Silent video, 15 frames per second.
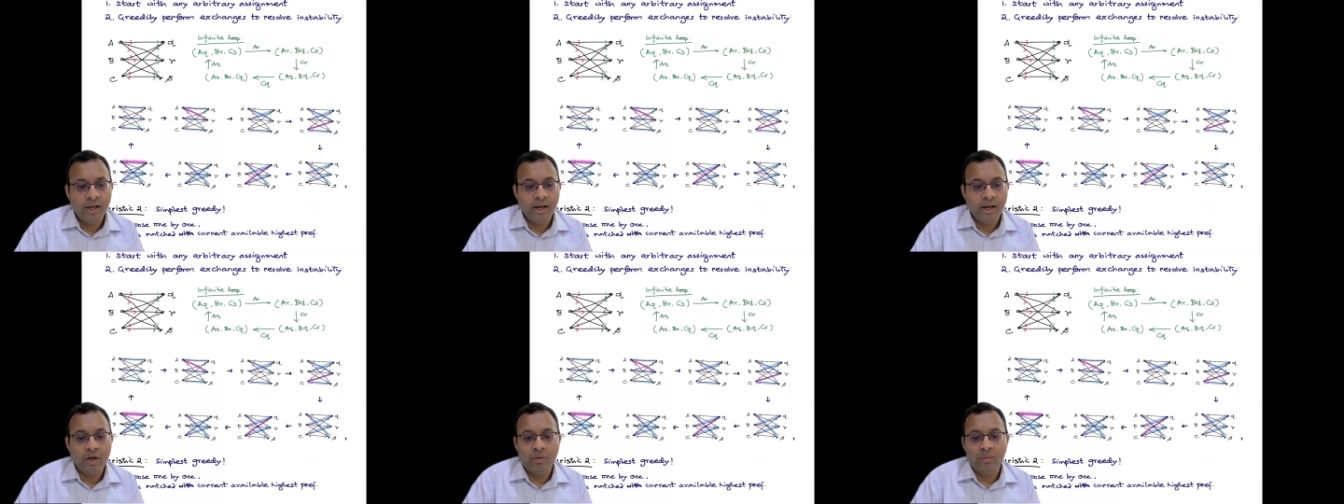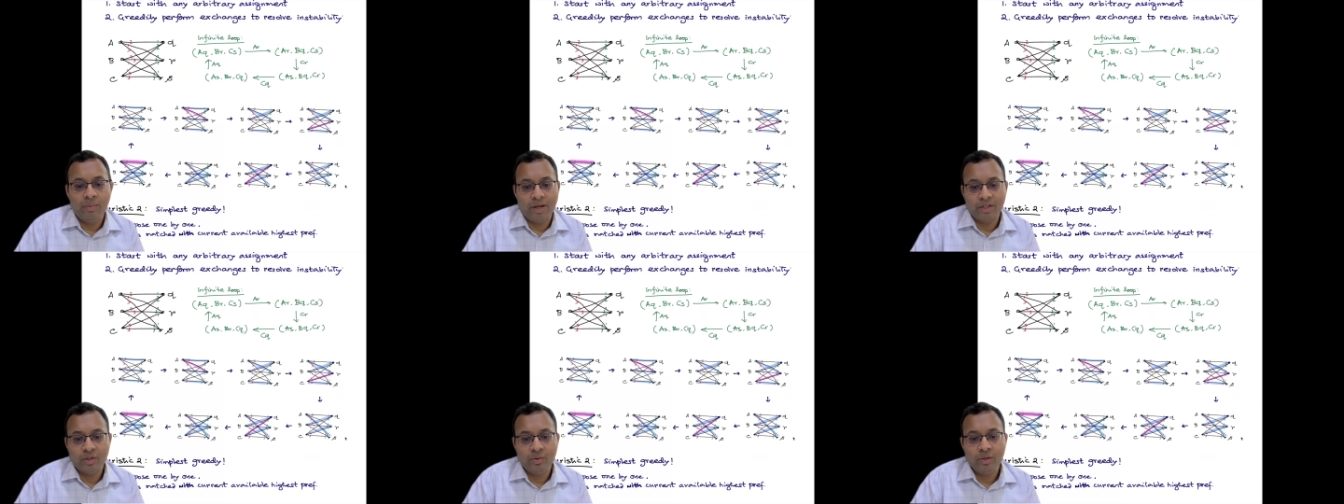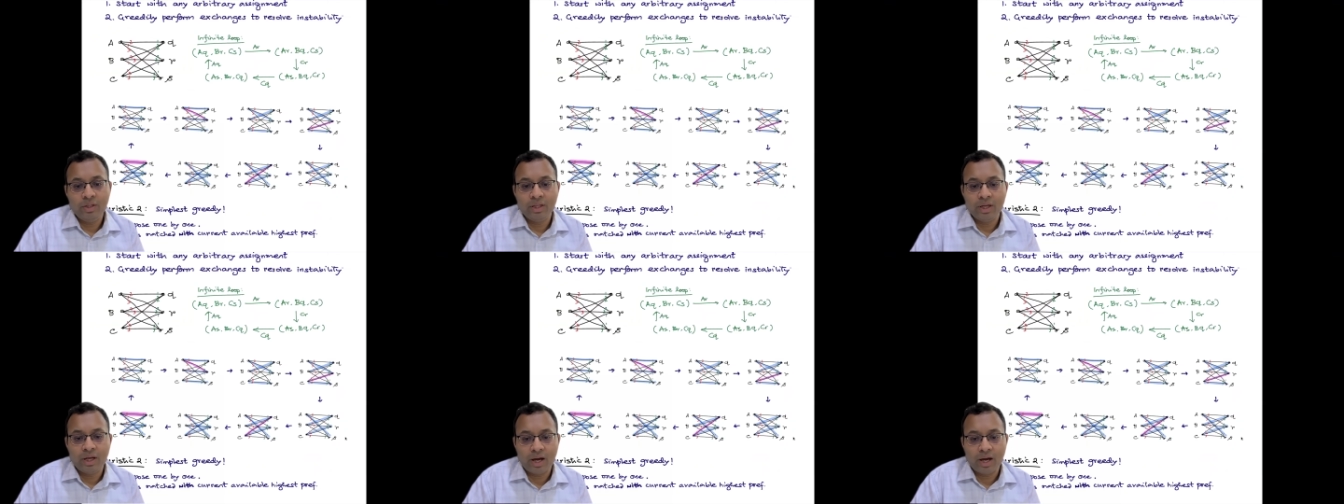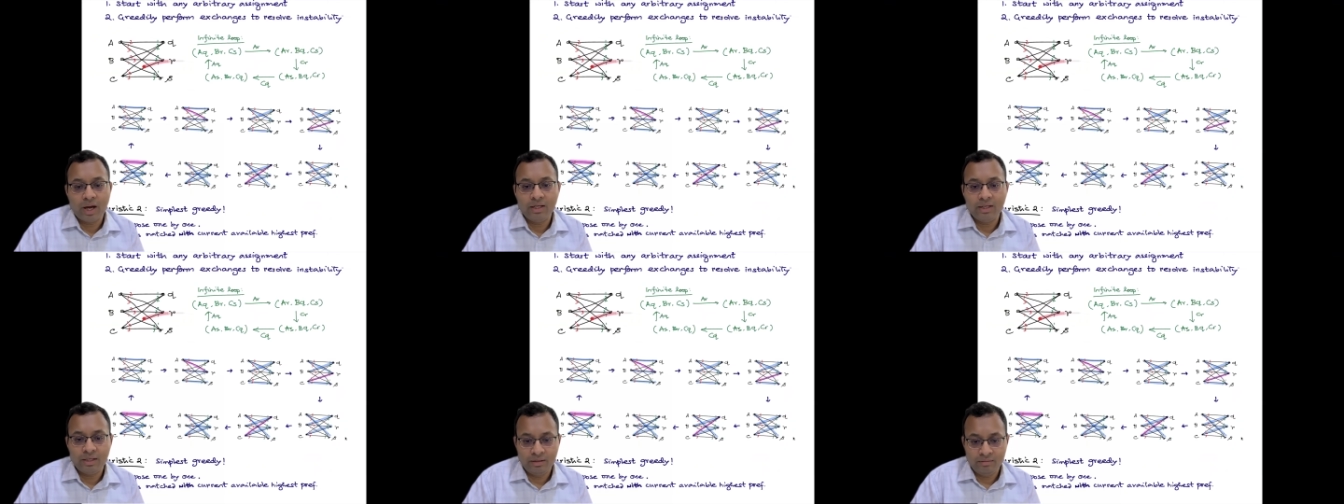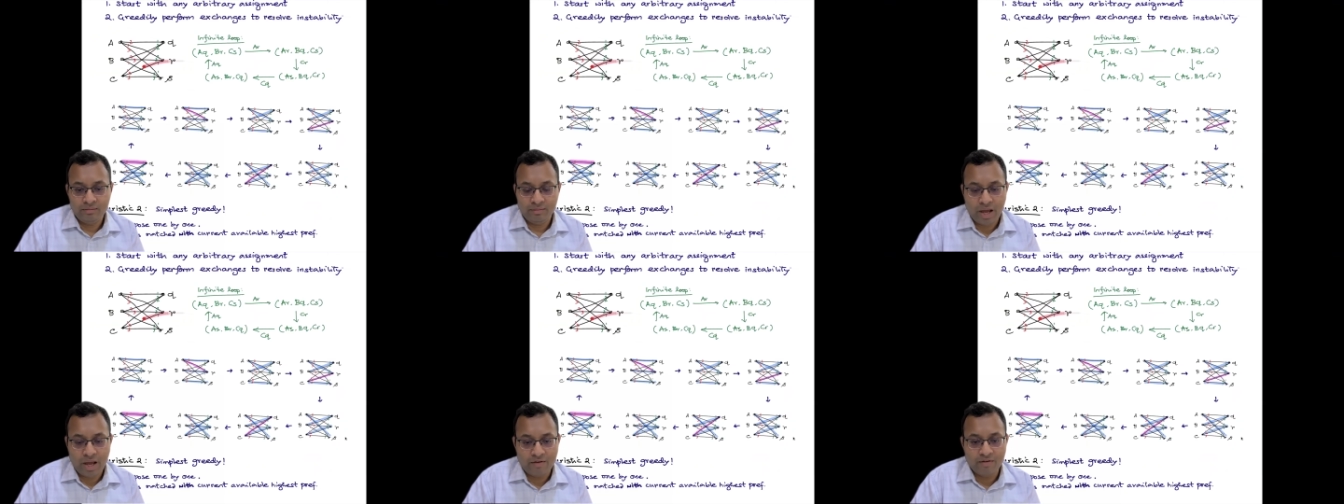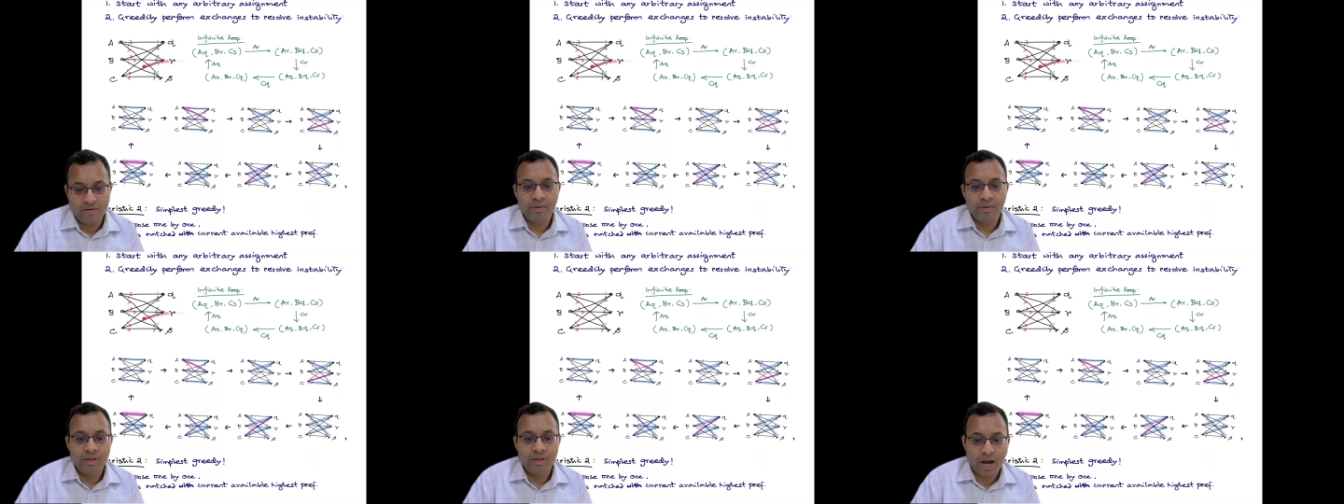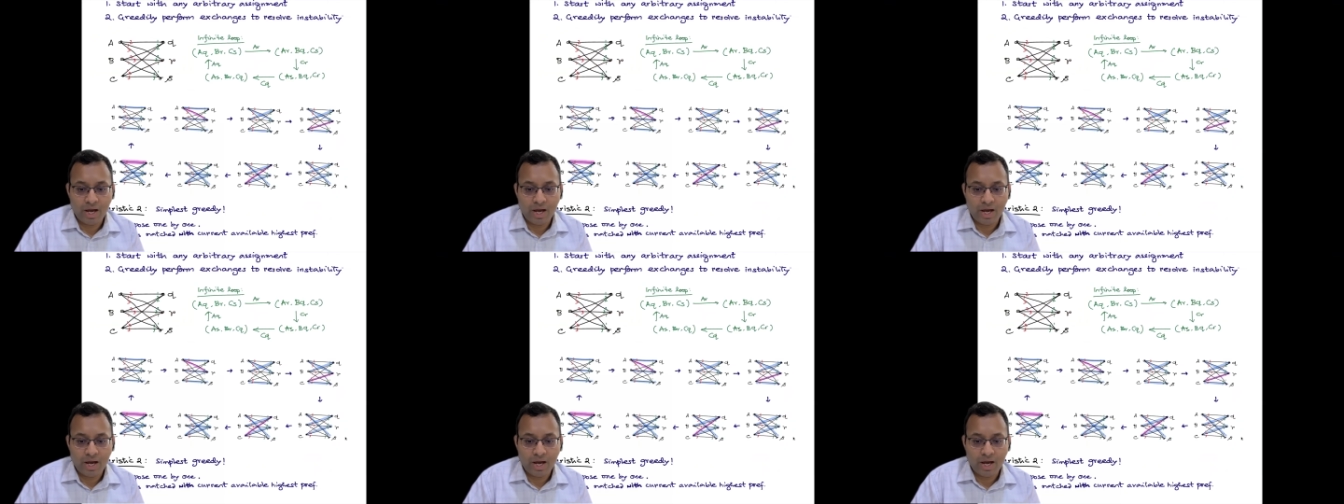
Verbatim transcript: it will be matched to its current available